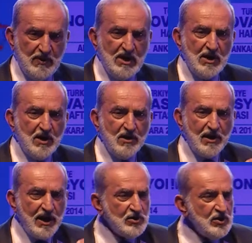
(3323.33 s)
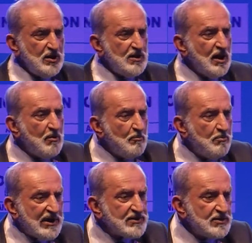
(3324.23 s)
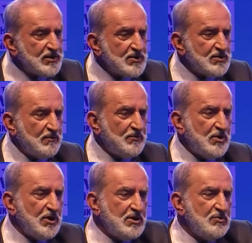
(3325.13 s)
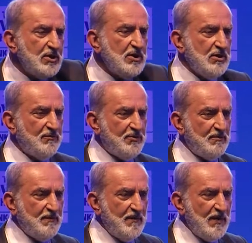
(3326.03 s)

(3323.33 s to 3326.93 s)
they are actually the ambassadors of the country where they come from.